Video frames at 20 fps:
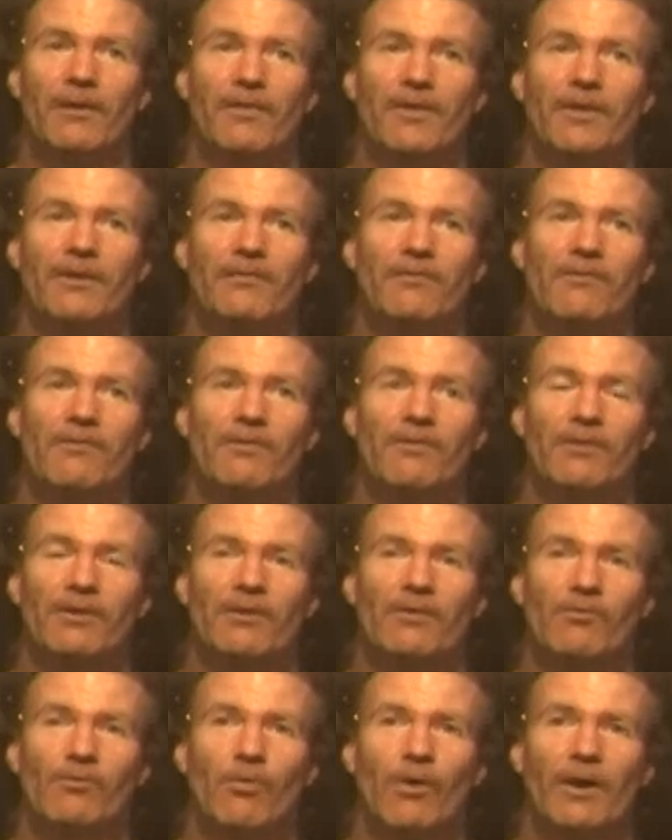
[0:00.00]
there was
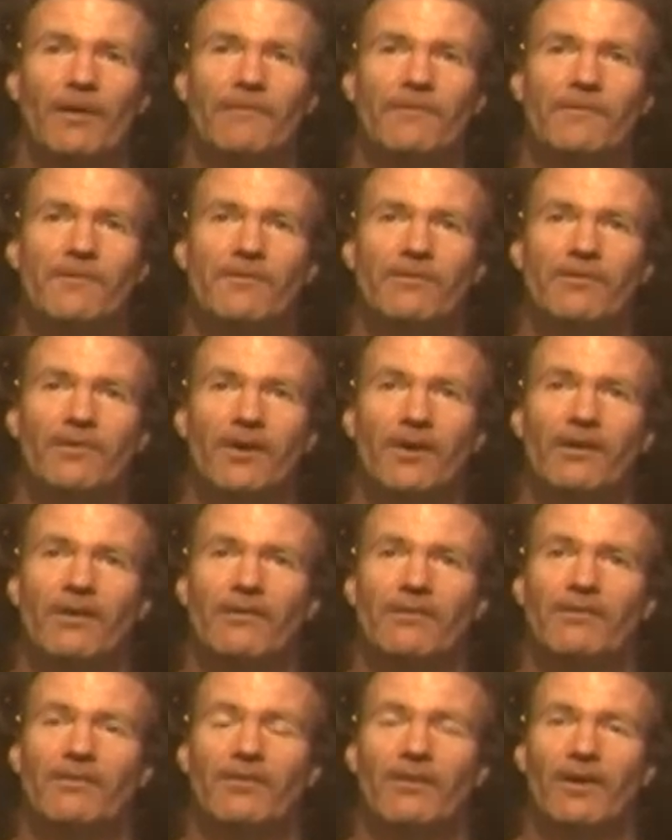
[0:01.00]
quite a few
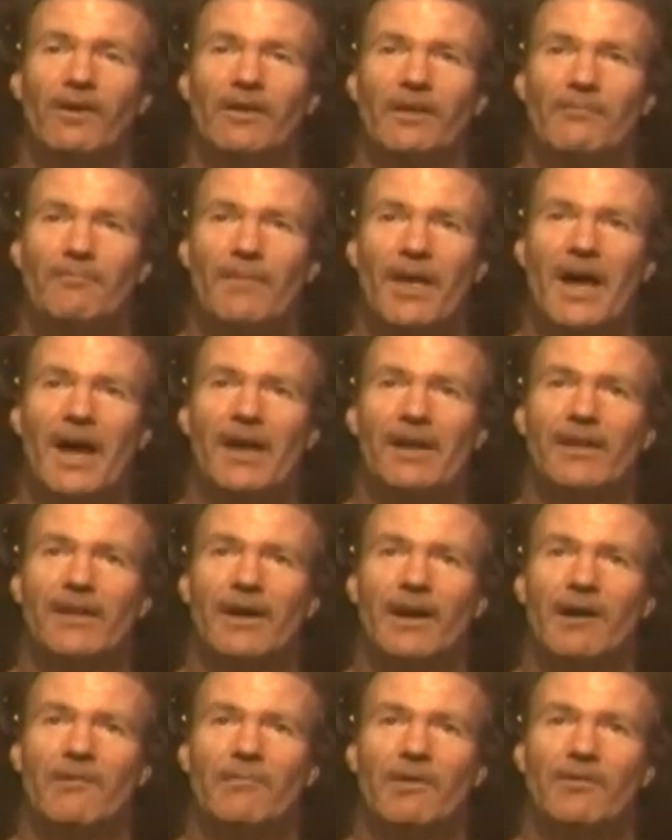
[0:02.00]
songs on the Bad
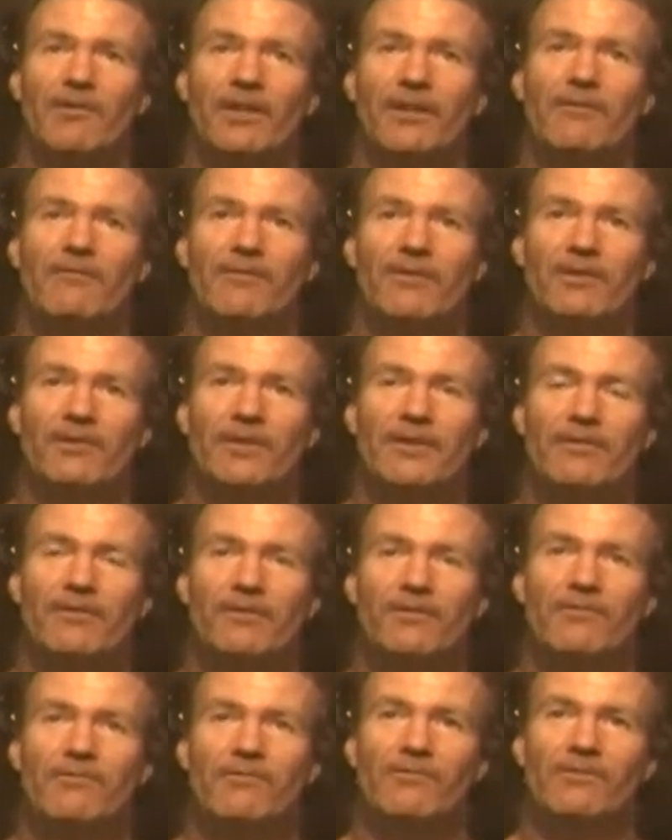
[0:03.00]
album. I think it was at
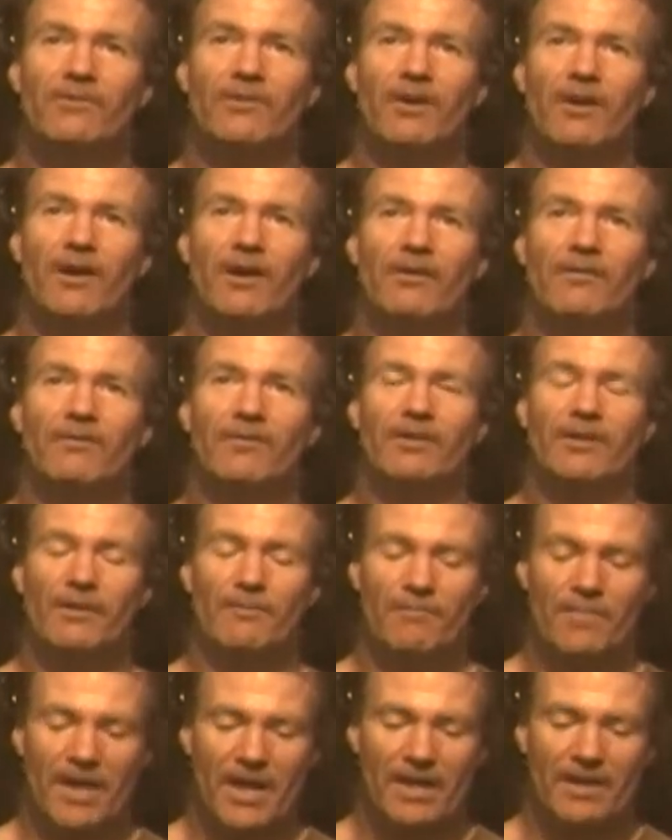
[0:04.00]
least 2 songs on the
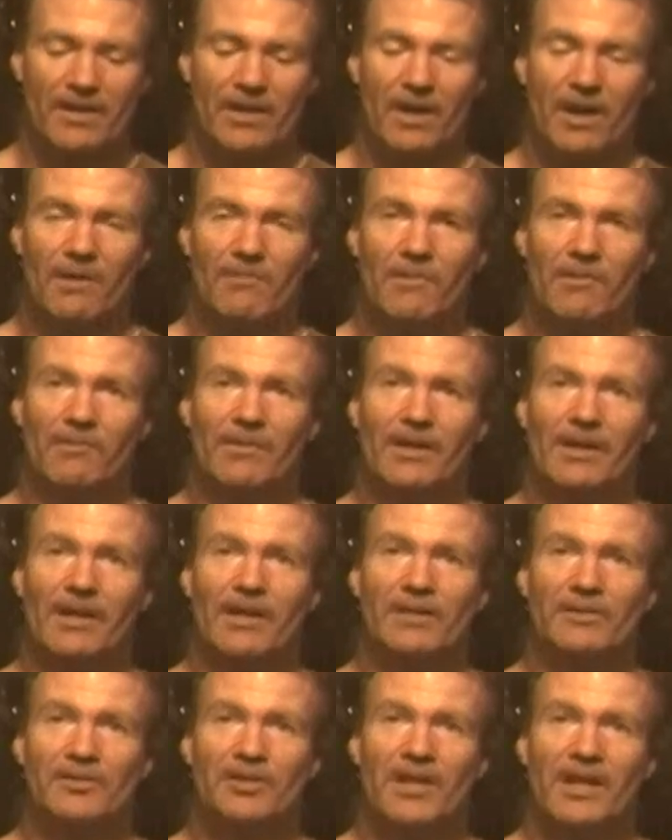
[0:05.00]
Bad album that
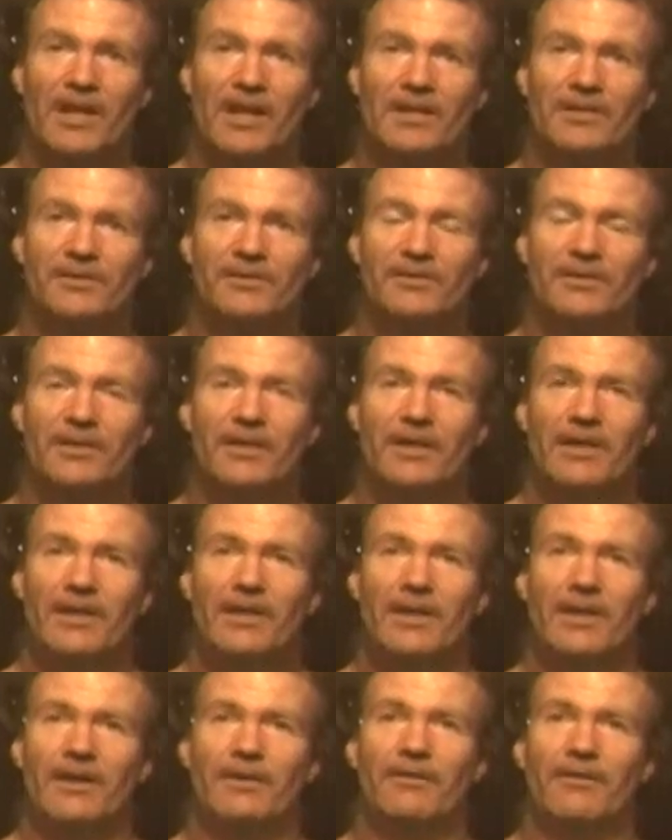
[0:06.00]
got changed.
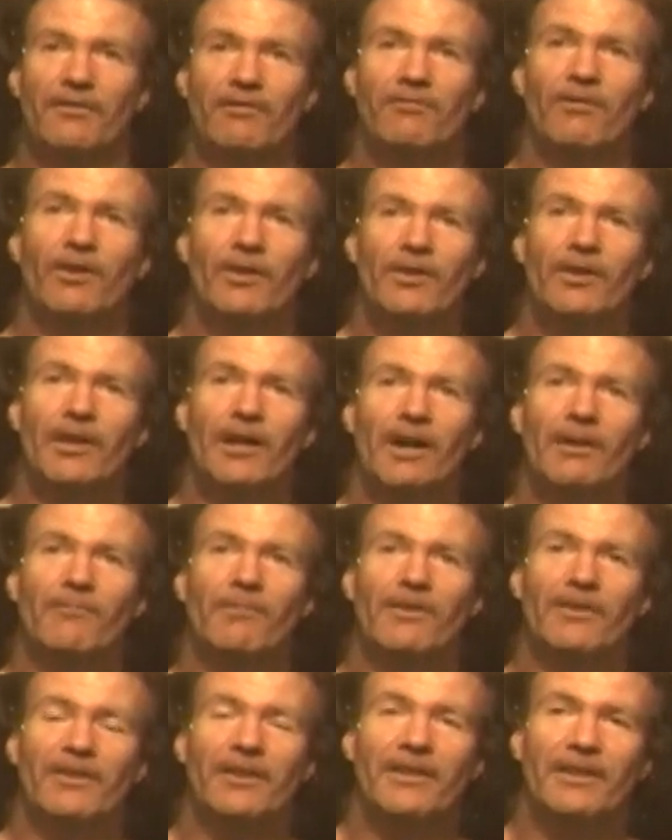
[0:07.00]
The Thriller
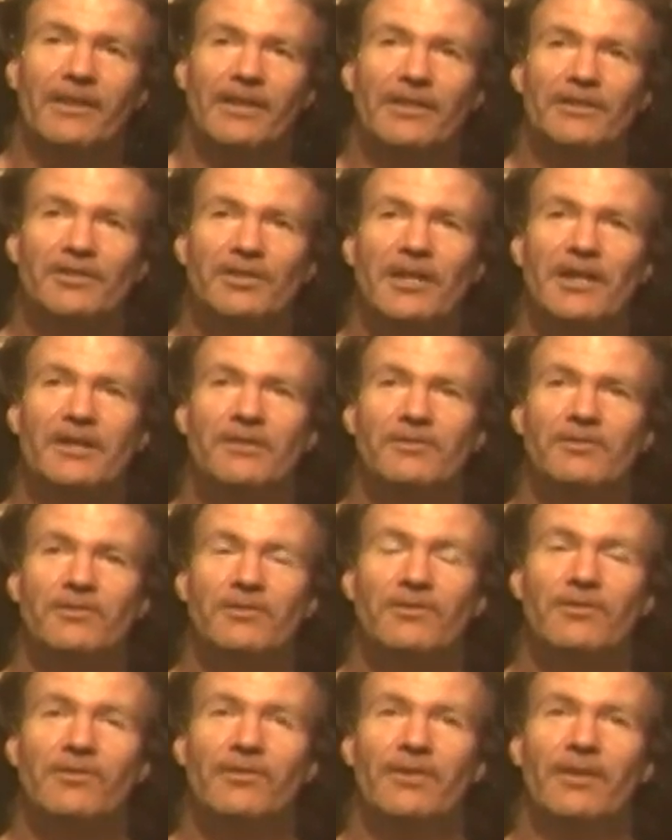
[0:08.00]
album did get changed
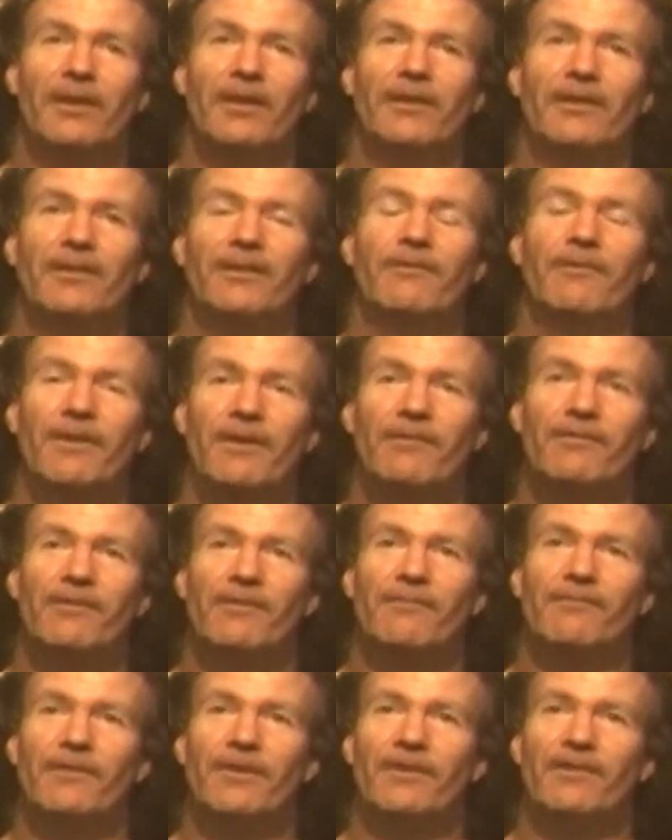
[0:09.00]
too. Here's
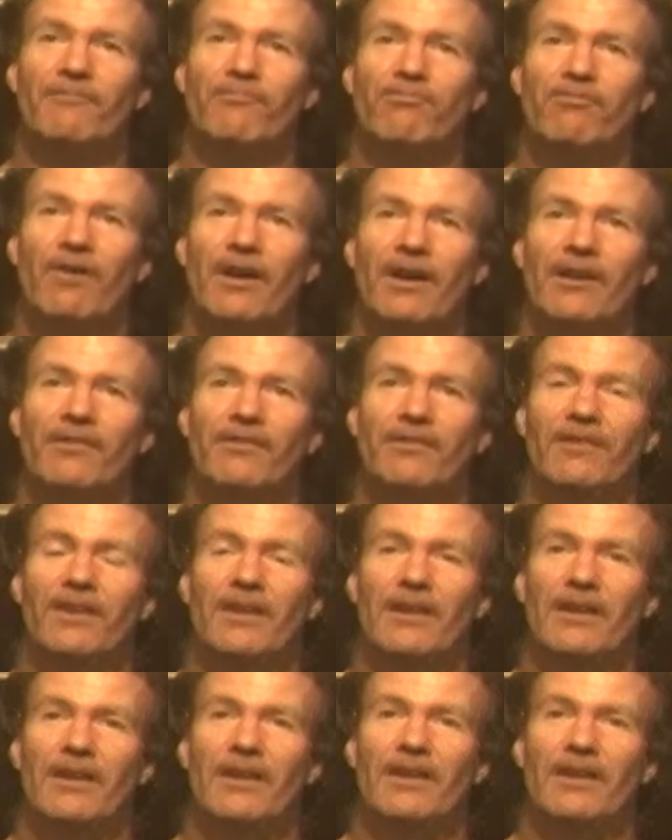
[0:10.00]
the Vince Price.
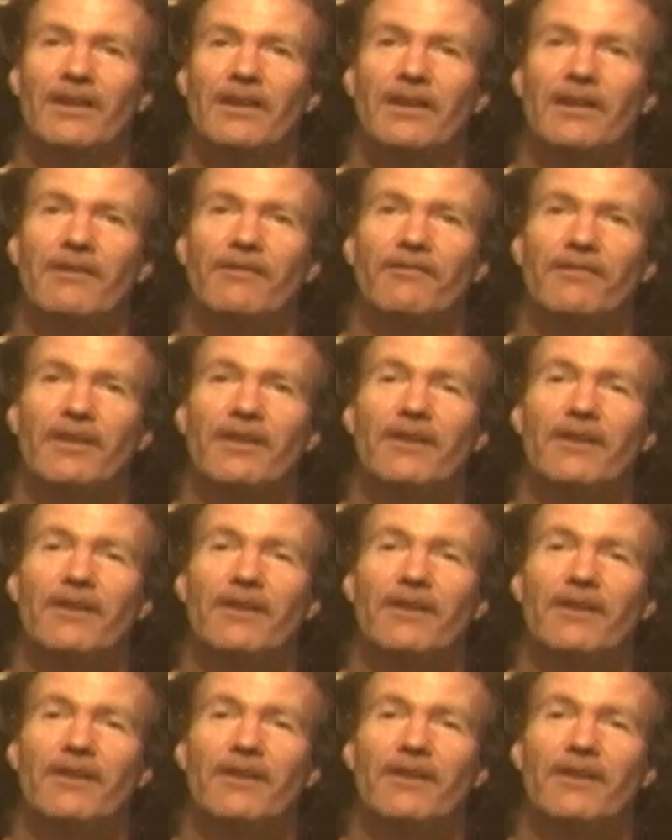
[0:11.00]
It's